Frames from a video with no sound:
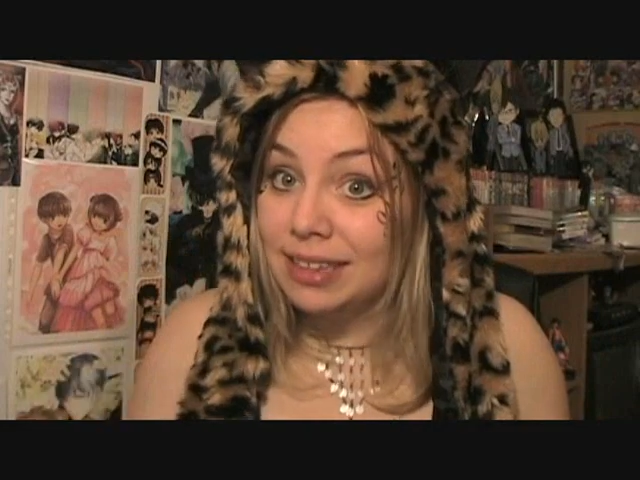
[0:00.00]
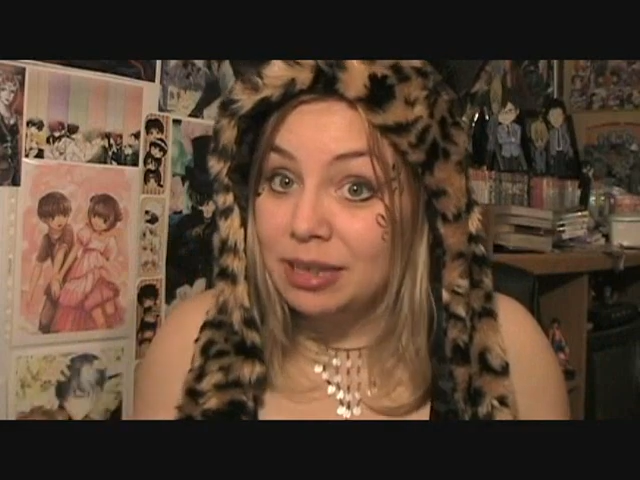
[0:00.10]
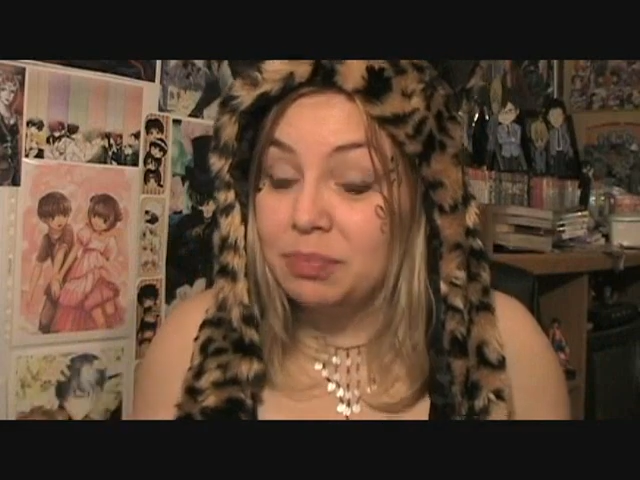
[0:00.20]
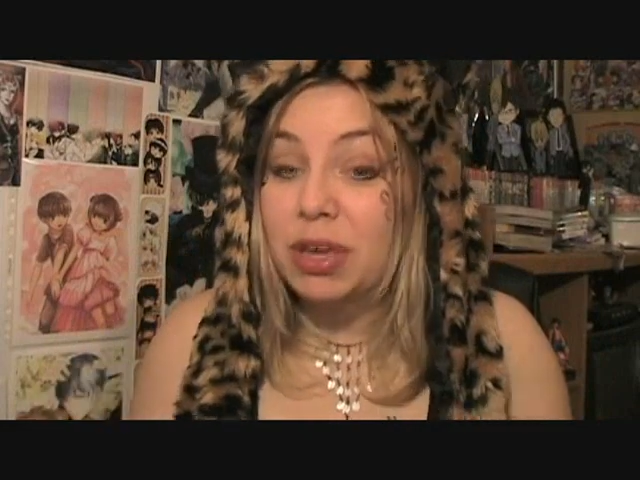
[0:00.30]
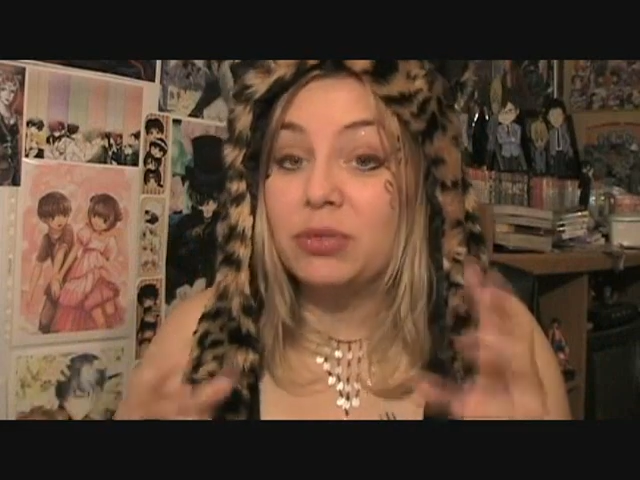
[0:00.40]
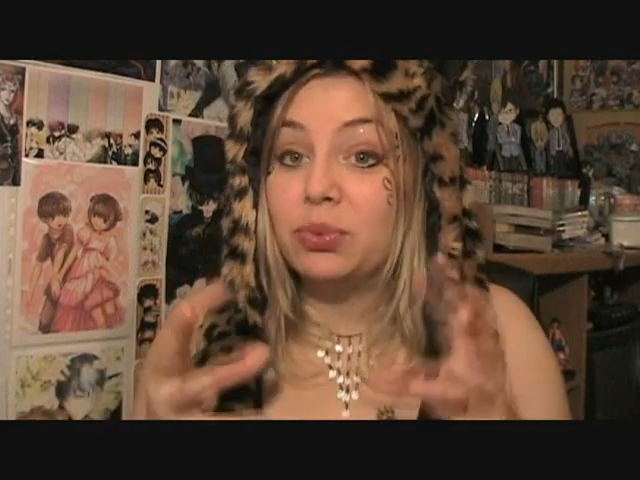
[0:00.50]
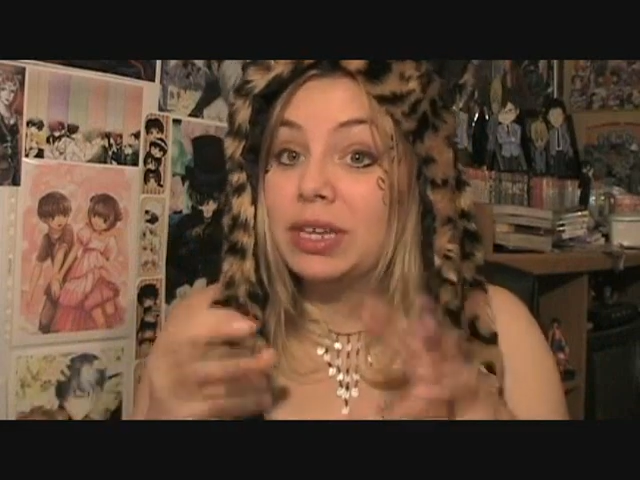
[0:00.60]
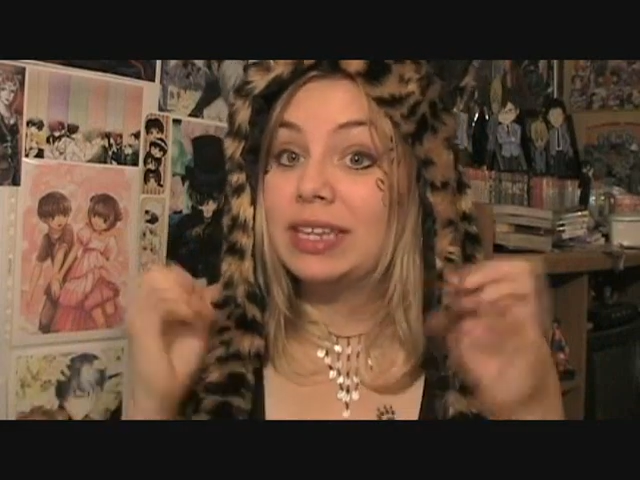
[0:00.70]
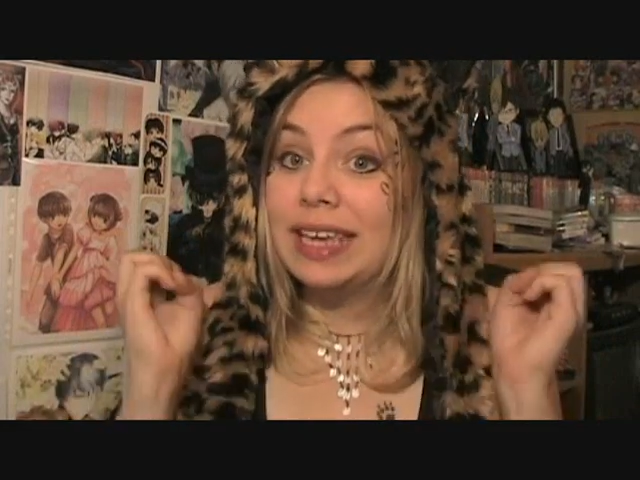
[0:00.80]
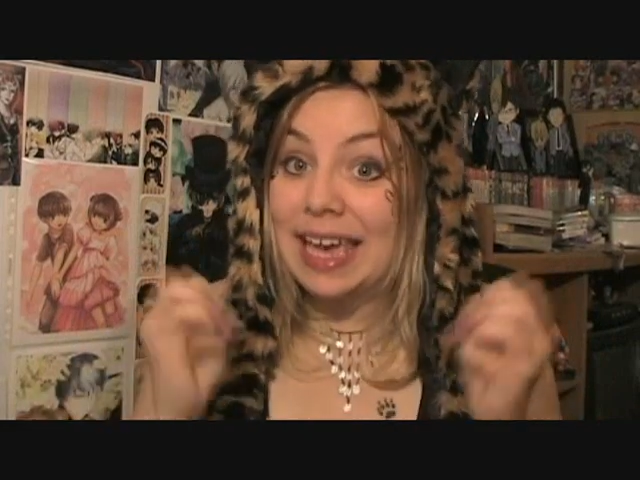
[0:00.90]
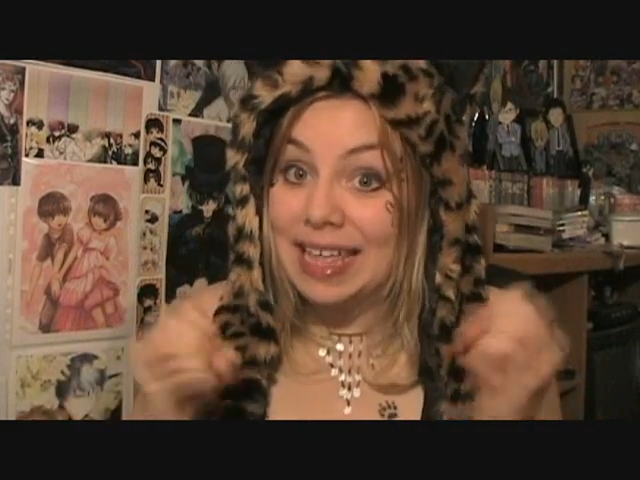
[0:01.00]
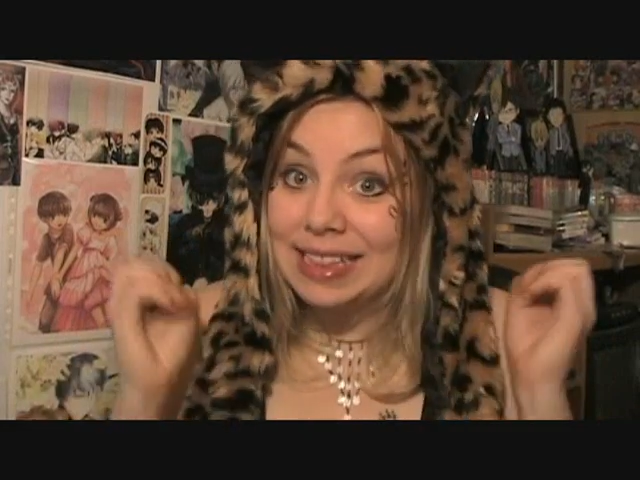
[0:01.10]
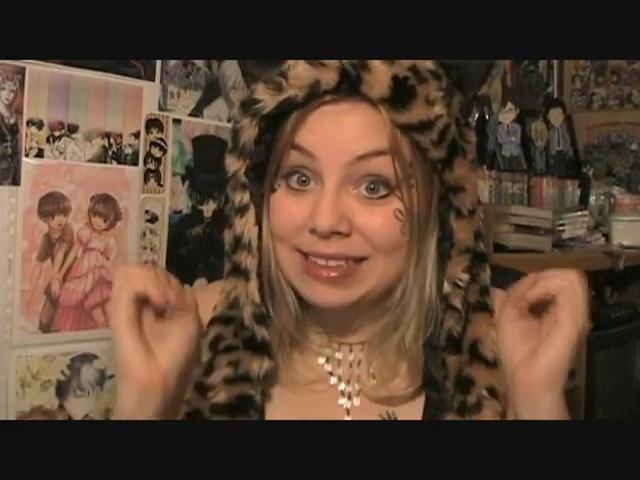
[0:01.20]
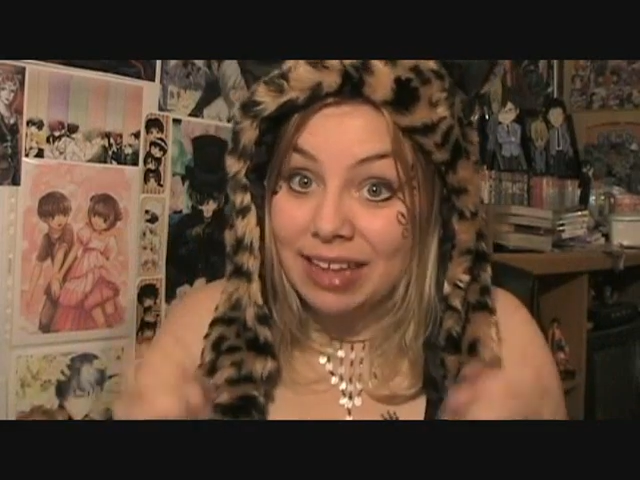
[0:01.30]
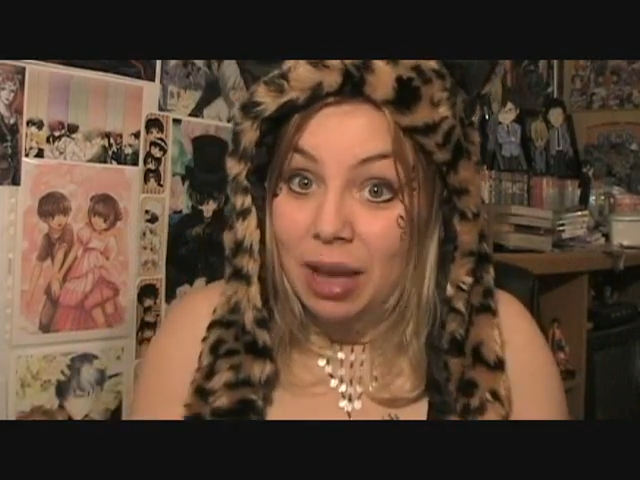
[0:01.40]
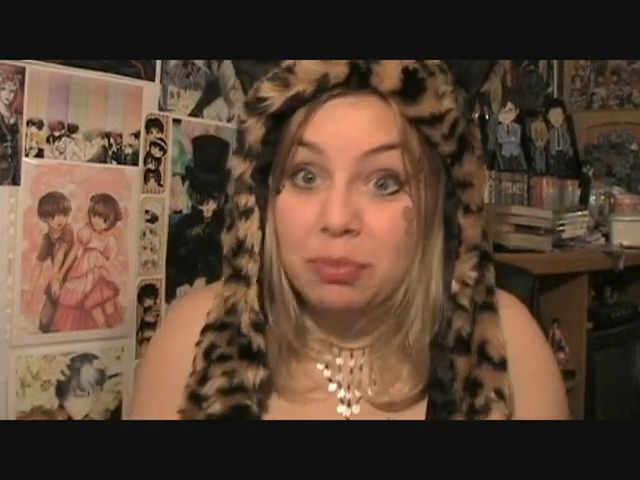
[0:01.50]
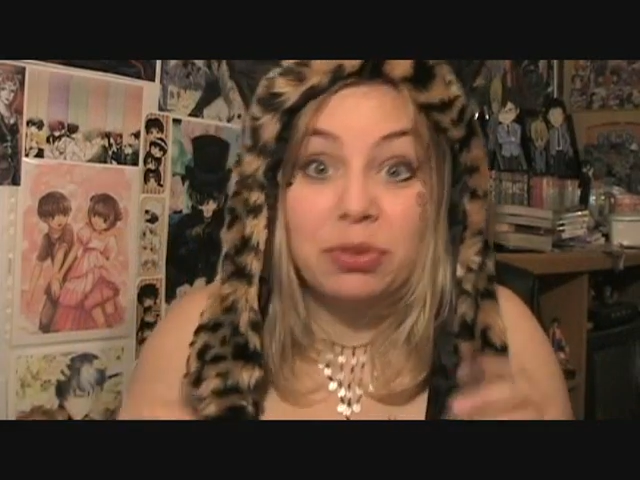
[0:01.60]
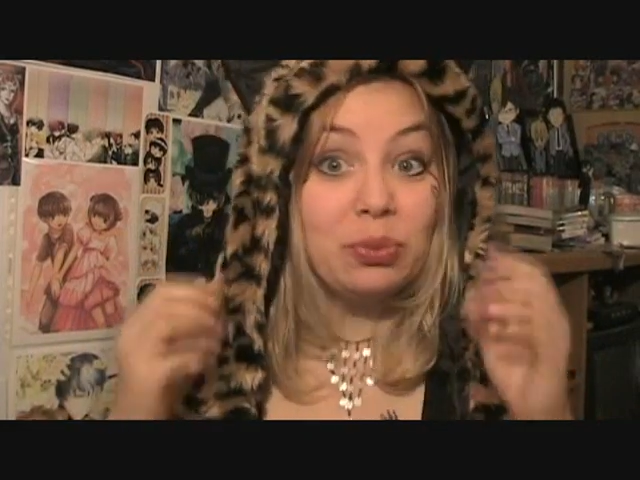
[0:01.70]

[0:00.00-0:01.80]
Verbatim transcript: deep and really in-depth